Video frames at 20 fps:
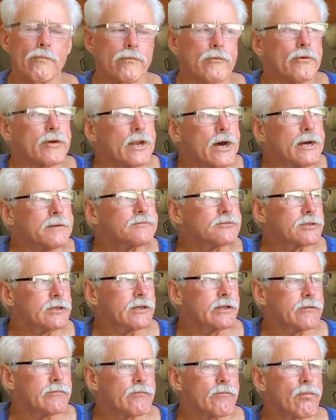What I'm
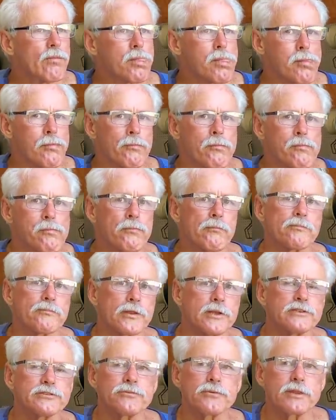seeing
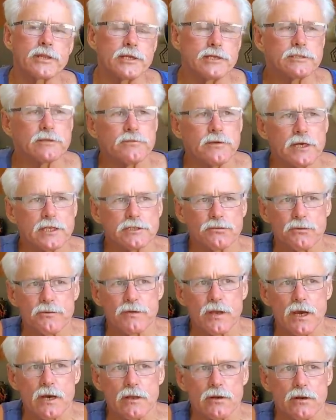is with these events, we've
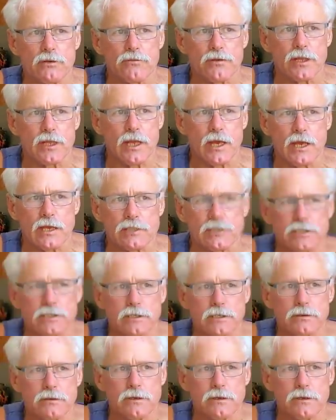gone over the edge.